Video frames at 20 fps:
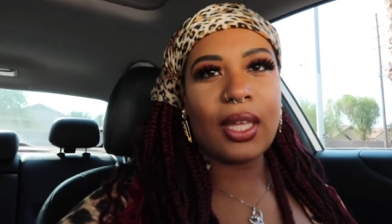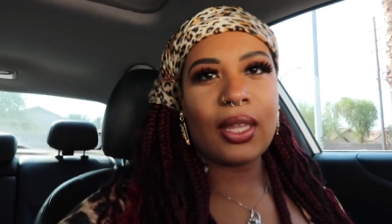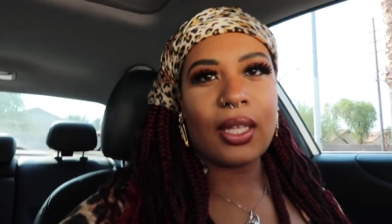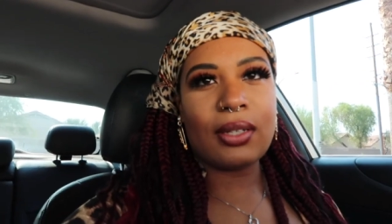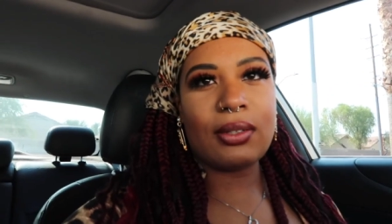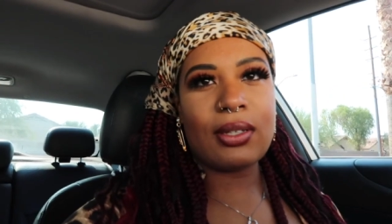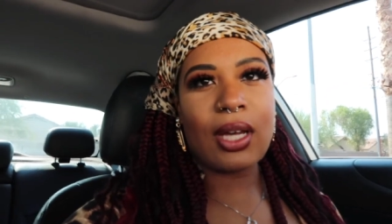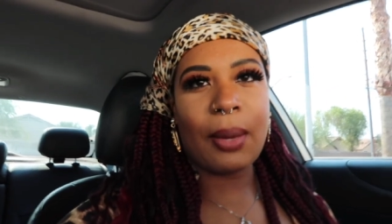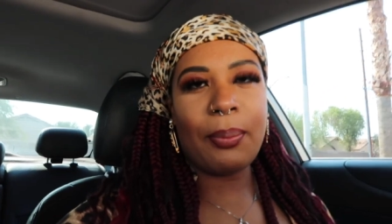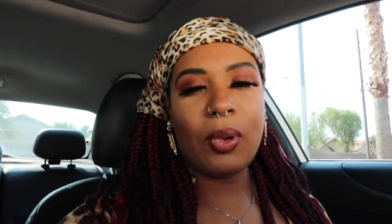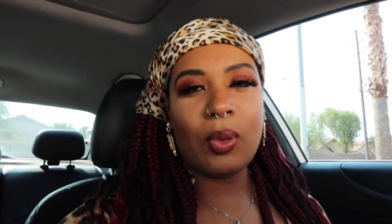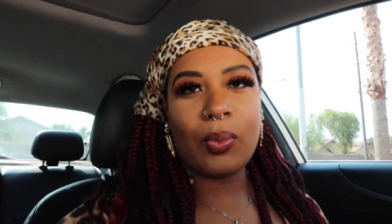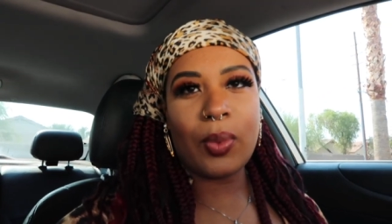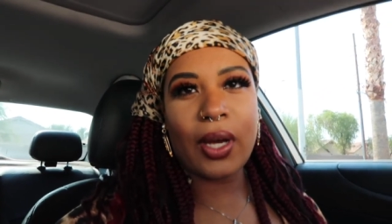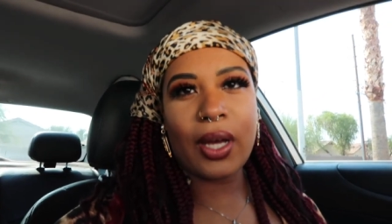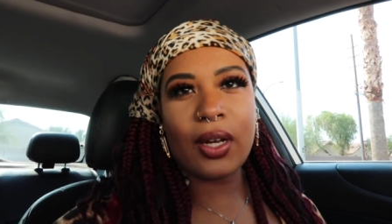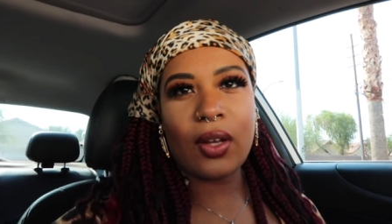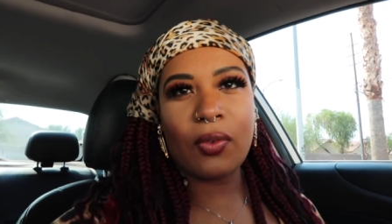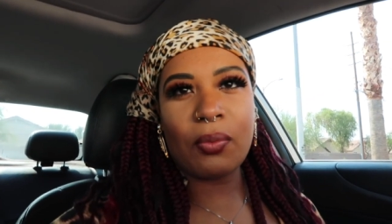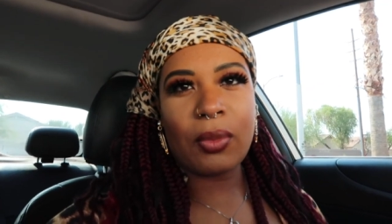the type of
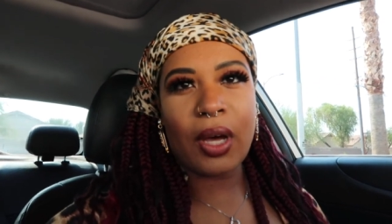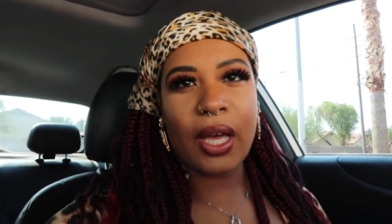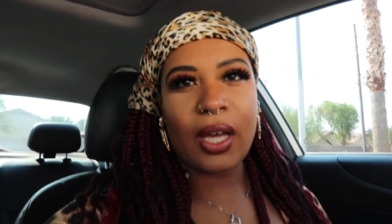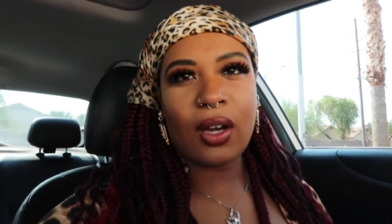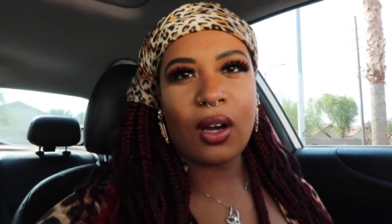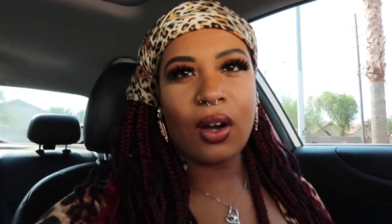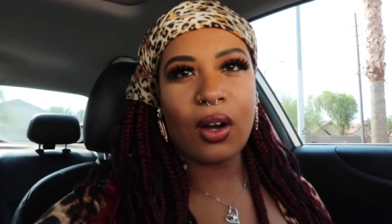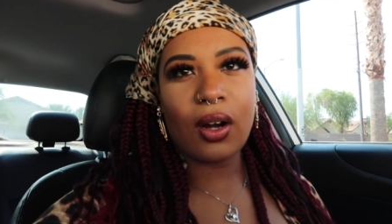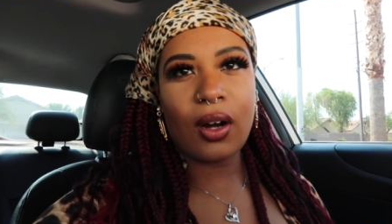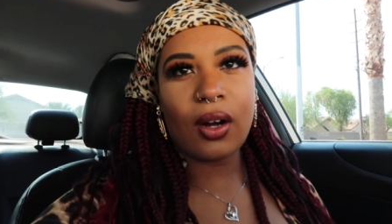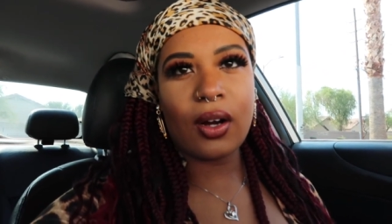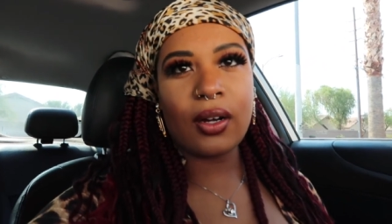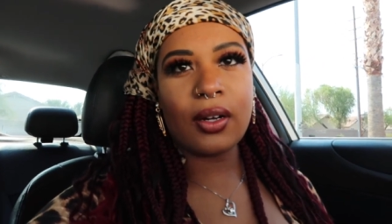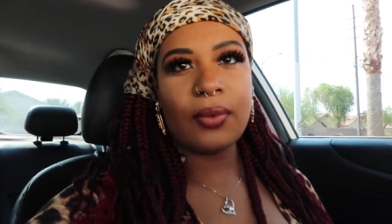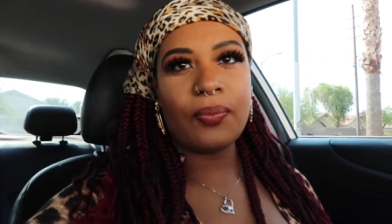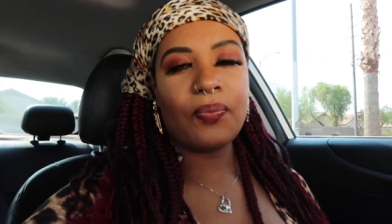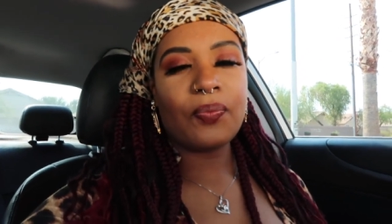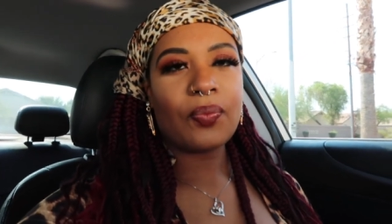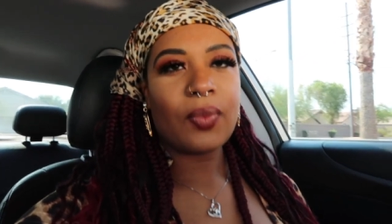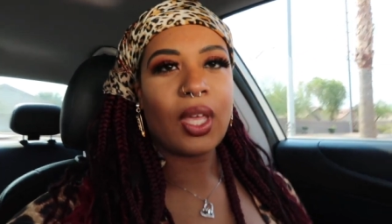brand of my car,
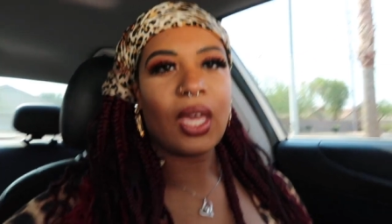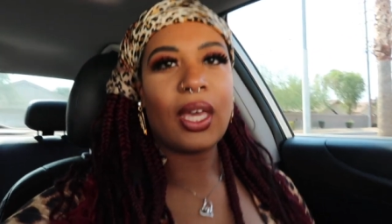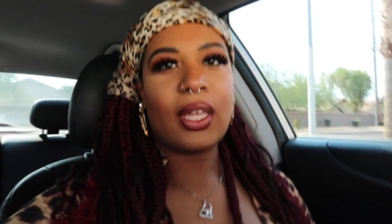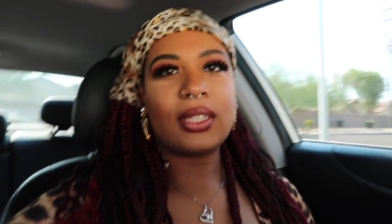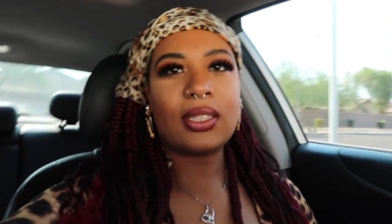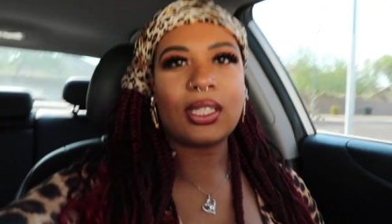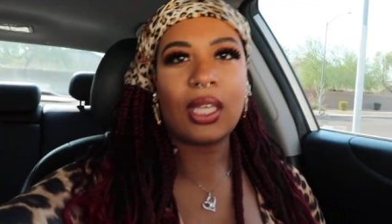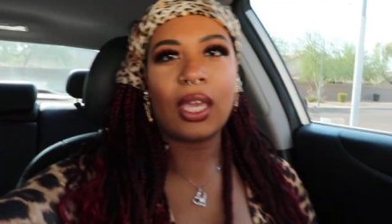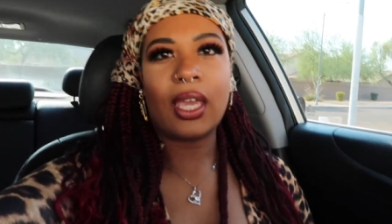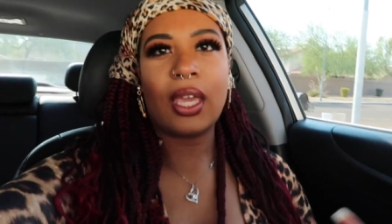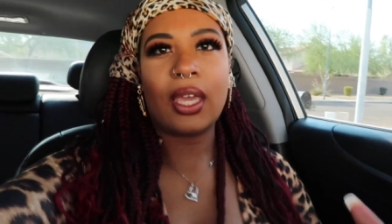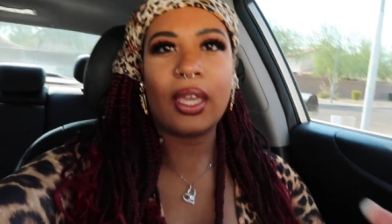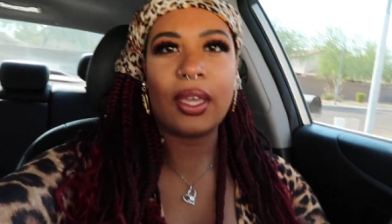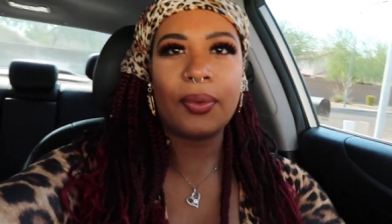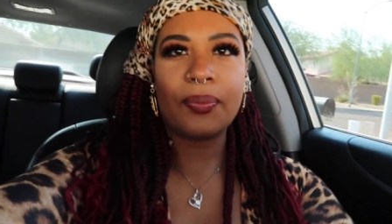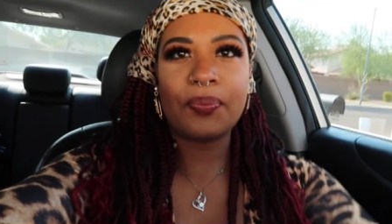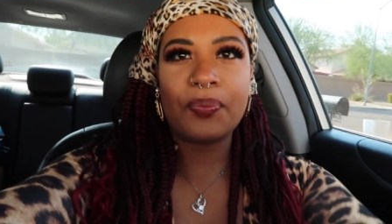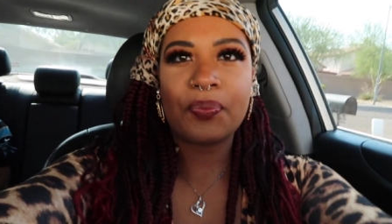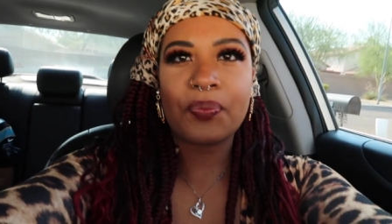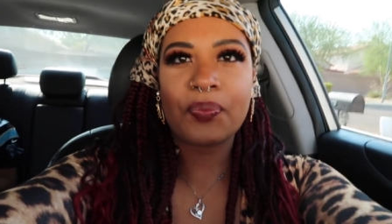it's a
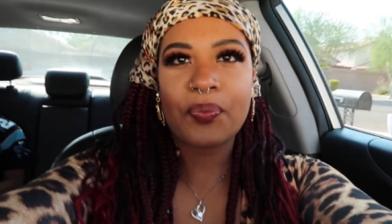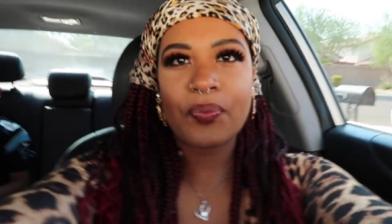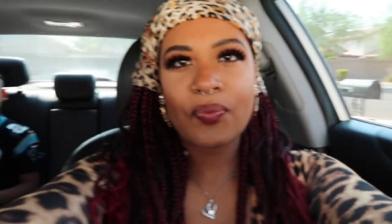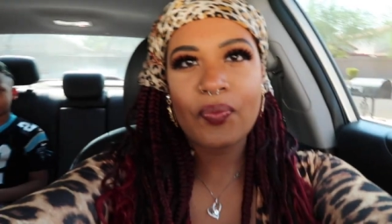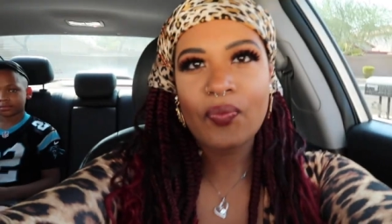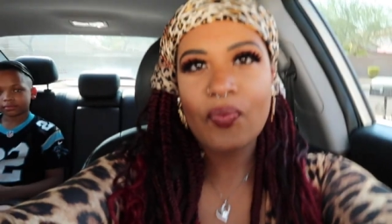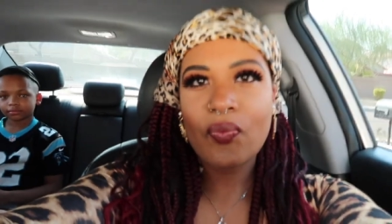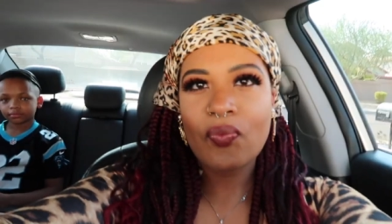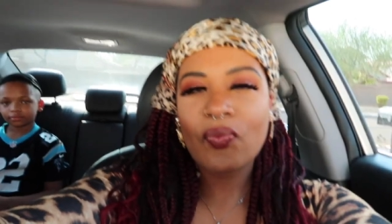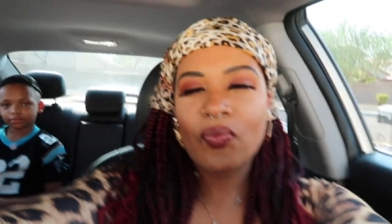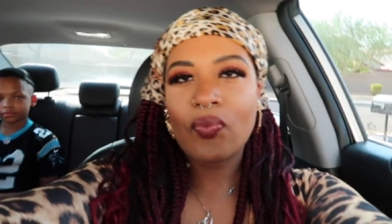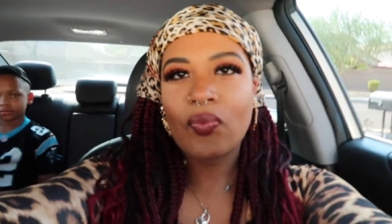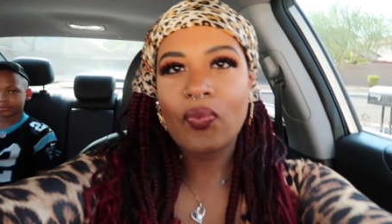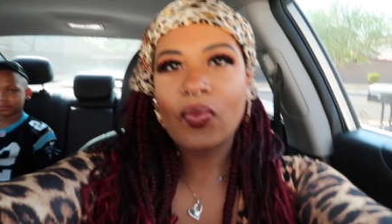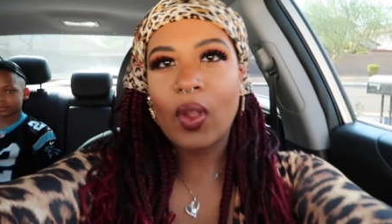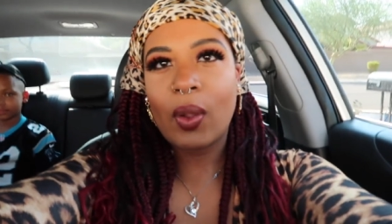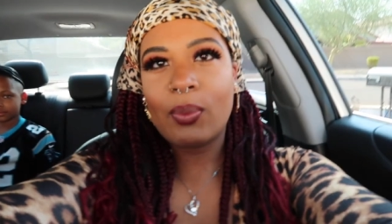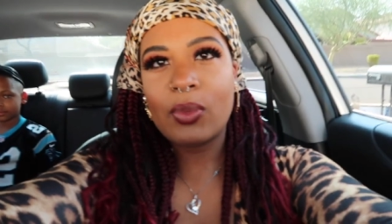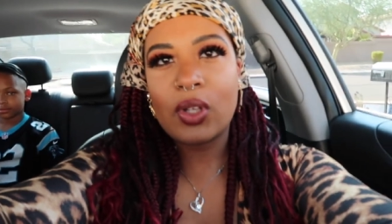I'm